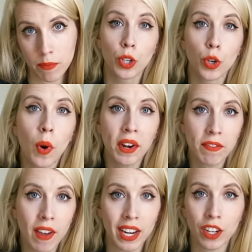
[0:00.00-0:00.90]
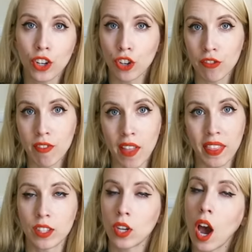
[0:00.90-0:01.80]
So you'll want to find a good vet
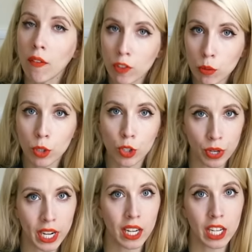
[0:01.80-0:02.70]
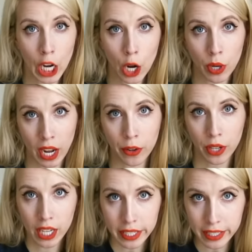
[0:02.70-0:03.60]
that's comfortable treating
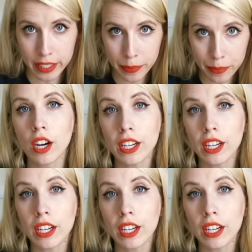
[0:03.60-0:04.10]
neonatal kittens.